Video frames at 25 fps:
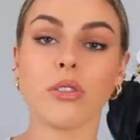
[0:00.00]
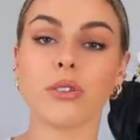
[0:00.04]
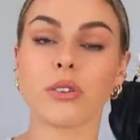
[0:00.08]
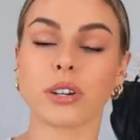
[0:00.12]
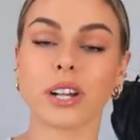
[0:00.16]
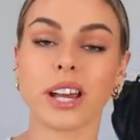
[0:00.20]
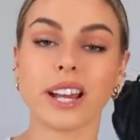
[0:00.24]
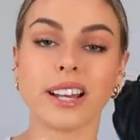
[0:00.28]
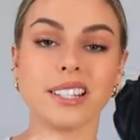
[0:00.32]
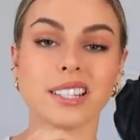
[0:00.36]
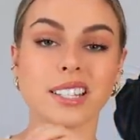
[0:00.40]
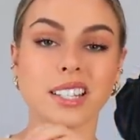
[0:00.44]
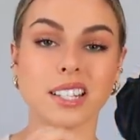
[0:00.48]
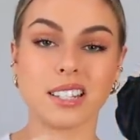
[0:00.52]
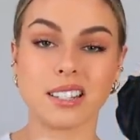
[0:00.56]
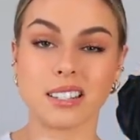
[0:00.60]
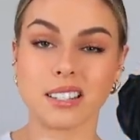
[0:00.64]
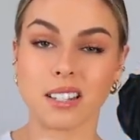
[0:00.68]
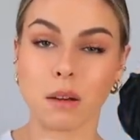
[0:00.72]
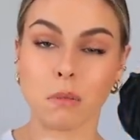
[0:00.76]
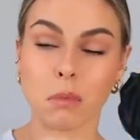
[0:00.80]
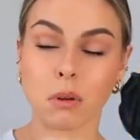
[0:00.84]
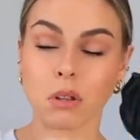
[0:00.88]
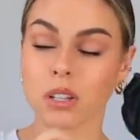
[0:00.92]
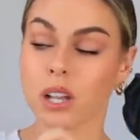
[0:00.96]
They're nice and
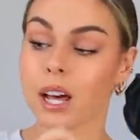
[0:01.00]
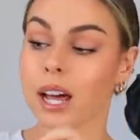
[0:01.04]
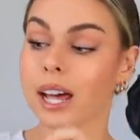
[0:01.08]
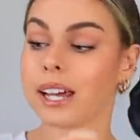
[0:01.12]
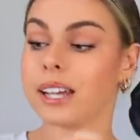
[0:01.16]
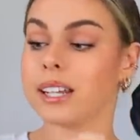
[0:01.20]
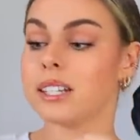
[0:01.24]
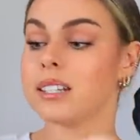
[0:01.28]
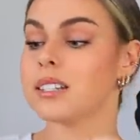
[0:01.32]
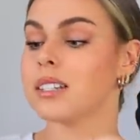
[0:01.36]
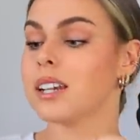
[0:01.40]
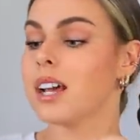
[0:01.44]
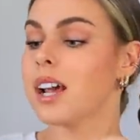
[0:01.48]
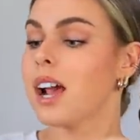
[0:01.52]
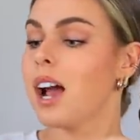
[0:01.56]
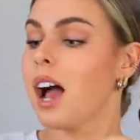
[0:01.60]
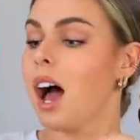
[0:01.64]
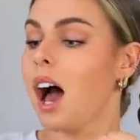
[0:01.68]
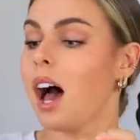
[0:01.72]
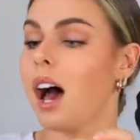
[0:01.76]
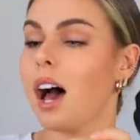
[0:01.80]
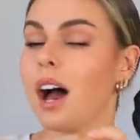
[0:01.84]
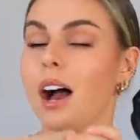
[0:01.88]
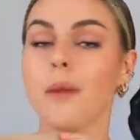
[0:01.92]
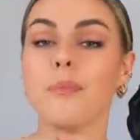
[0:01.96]
double-lined,
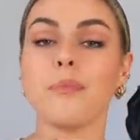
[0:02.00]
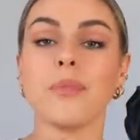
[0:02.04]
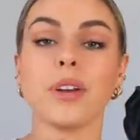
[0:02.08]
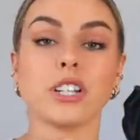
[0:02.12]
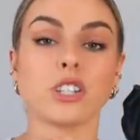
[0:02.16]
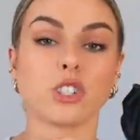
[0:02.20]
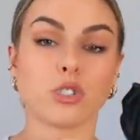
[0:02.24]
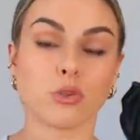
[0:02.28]
and